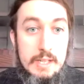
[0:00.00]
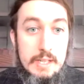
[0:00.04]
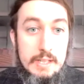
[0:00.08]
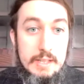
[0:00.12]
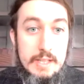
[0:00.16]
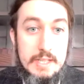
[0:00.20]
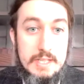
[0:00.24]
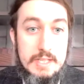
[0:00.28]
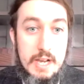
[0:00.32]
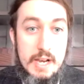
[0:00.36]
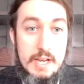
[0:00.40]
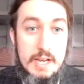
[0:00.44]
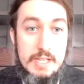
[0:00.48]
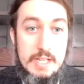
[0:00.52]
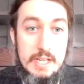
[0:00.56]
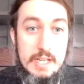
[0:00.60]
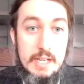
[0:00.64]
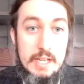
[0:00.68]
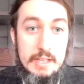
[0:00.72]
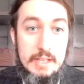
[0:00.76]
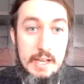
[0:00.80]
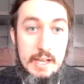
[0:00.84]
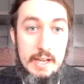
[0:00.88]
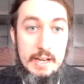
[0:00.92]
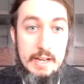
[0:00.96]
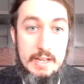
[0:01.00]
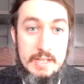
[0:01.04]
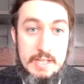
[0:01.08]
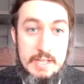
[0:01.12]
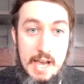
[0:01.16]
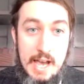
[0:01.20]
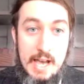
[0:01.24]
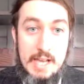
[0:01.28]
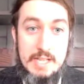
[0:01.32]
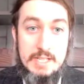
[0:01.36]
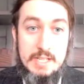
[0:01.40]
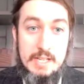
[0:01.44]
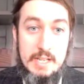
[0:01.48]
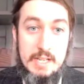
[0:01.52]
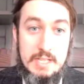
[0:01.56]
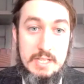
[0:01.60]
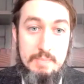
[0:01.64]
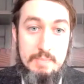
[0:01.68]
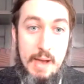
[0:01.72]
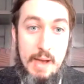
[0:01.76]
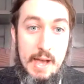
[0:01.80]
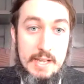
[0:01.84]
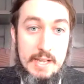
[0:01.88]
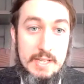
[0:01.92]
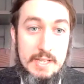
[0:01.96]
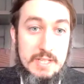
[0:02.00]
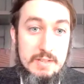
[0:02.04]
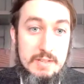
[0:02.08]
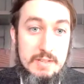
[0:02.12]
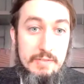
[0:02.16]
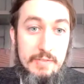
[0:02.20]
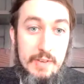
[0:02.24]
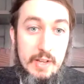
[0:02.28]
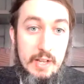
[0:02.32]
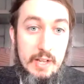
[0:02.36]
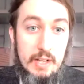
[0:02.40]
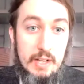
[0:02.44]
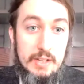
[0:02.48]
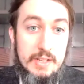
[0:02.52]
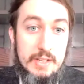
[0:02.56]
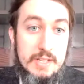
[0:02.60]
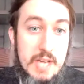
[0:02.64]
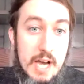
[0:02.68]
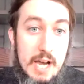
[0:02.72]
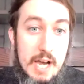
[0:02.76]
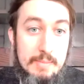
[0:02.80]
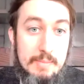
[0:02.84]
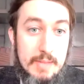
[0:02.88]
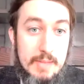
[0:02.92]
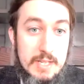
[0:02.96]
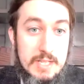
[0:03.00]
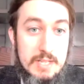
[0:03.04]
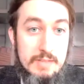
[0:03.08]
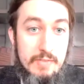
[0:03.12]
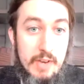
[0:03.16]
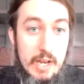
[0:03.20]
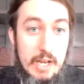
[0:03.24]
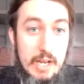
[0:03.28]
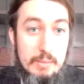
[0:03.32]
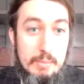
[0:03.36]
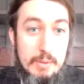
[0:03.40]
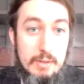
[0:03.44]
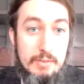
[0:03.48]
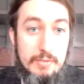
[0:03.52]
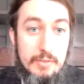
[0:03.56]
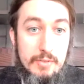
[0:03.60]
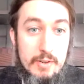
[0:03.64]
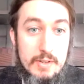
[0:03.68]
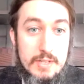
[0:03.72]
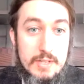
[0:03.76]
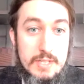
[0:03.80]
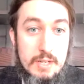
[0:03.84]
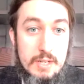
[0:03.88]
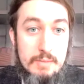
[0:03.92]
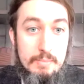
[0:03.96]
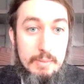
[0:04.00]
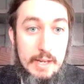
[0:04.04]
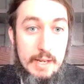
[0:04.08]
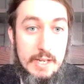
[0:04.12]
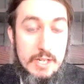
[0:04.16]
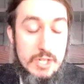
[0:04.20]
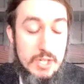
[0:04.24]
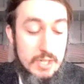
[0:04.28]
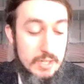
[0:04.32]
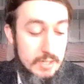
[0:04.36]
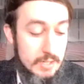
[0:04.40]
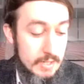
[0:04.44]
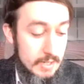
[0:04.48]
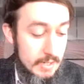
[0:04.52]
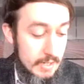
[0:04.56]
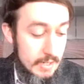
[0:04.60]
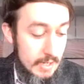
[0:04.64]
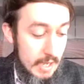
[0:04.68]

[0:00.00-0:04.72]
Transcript: This idea that a task expands to fill the time that's available for its completion.